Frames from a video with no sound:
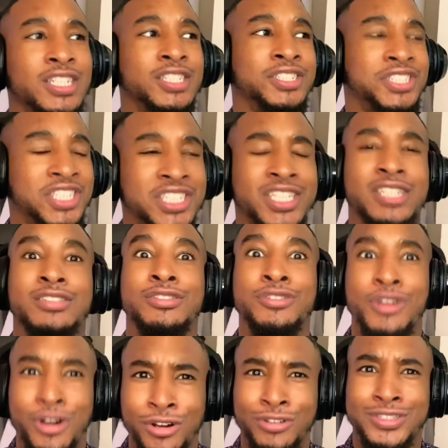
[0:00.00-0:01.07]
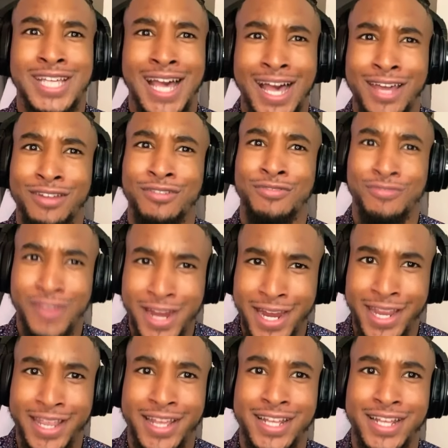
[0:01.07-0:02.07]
She just knows how to write.